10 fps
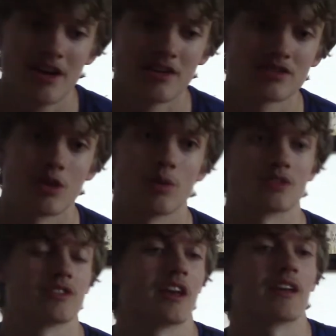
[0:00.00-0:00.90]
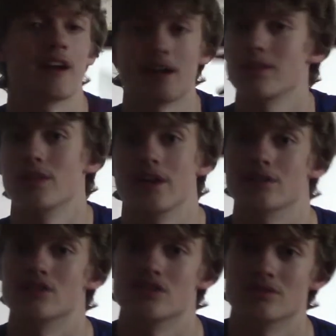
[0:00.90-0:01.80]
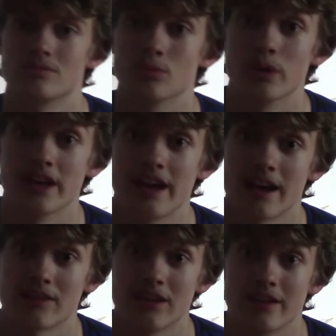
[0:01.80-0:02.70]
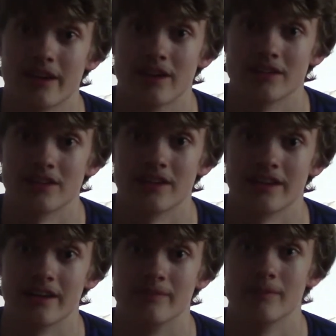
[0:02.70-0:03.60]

so it's, like, I think that I could just reenact the entire scene again.